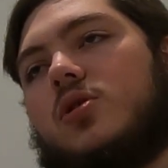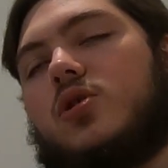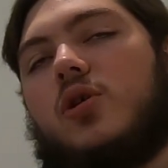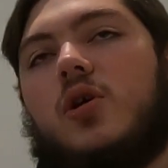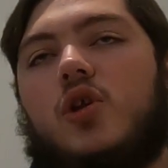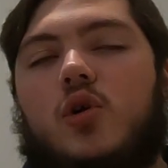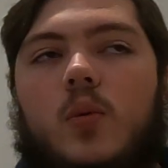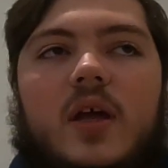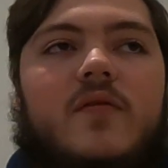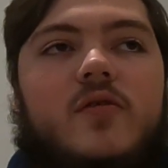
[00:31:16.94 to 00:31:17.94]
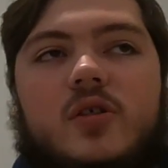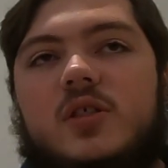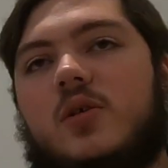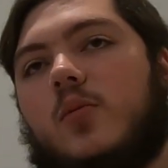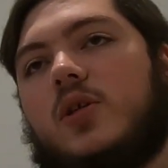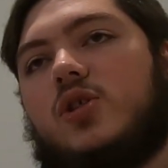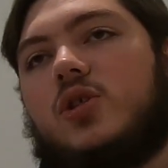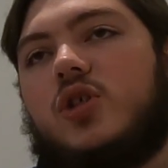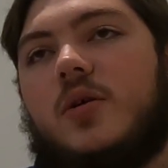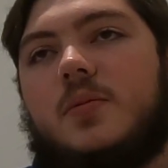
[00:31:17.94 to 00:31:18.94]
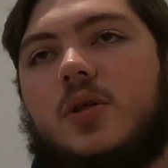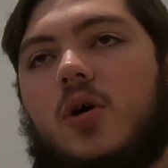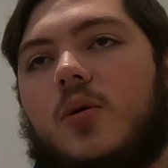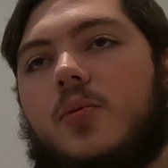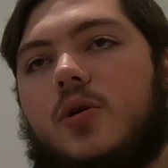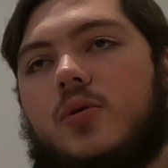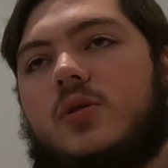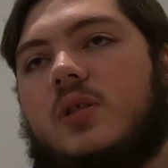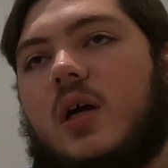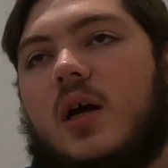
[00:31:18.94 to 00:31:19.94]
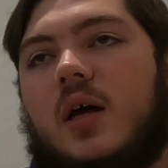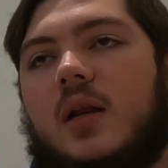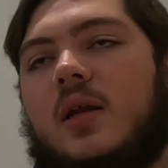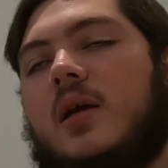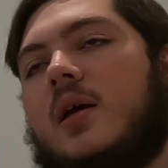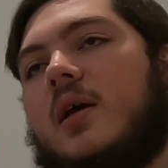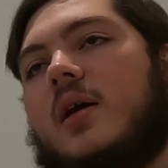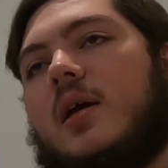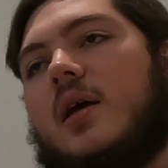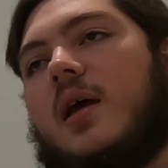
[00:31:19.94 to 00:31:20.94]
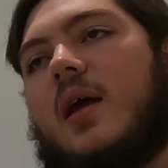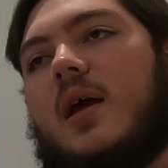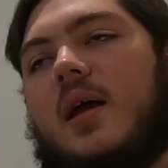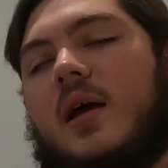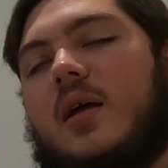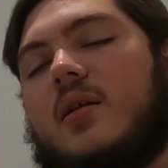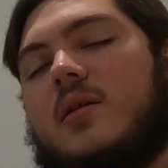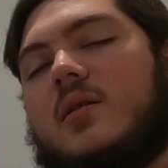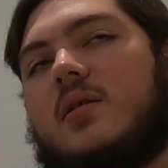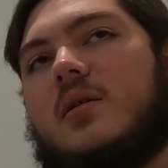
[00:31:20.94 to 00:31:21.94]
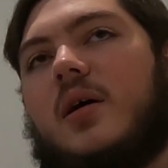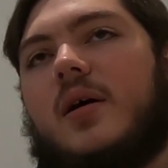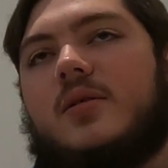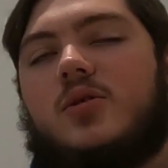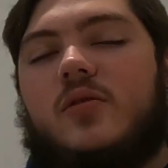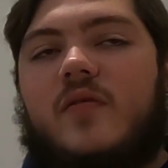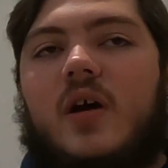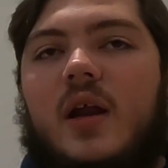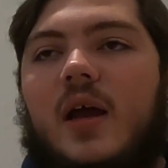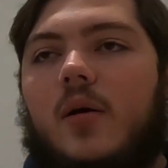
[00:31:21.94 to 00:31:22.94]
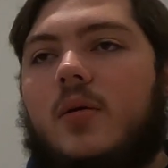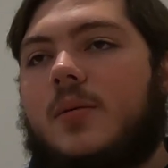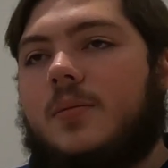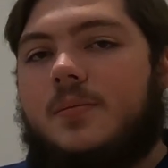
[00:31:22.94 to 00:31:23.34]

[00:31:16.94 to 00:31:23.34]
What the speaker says: circular wafers which chips are produced on and sort of cut out.